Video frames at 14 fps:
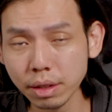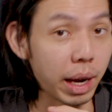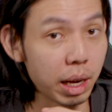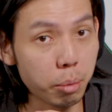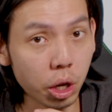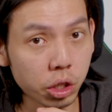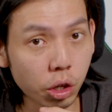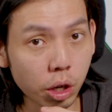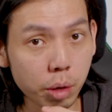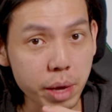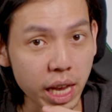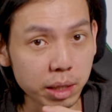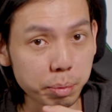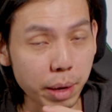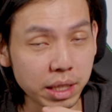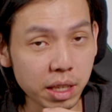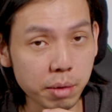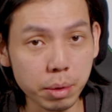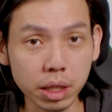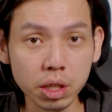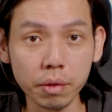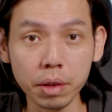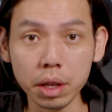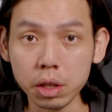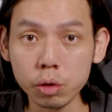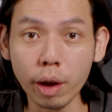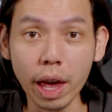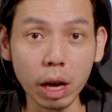Motherboard is going to be expensive because of the
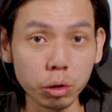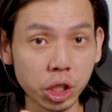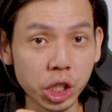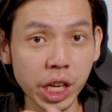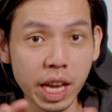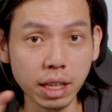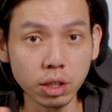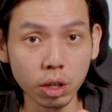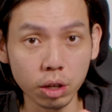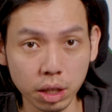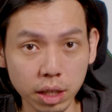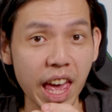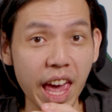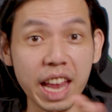new LGA socket.